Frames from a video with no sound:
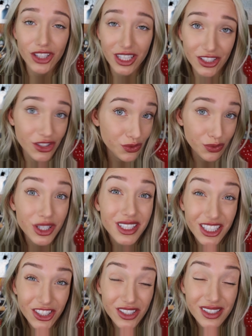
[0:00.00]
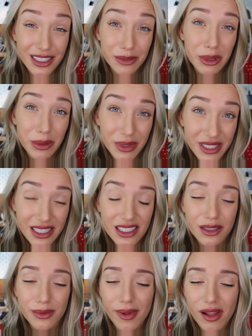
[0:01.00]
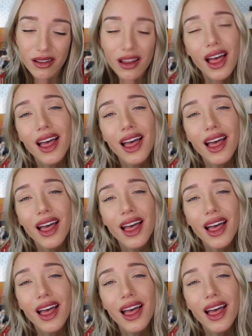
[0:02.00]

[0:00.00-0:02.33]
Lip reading: It's really just to be presentable.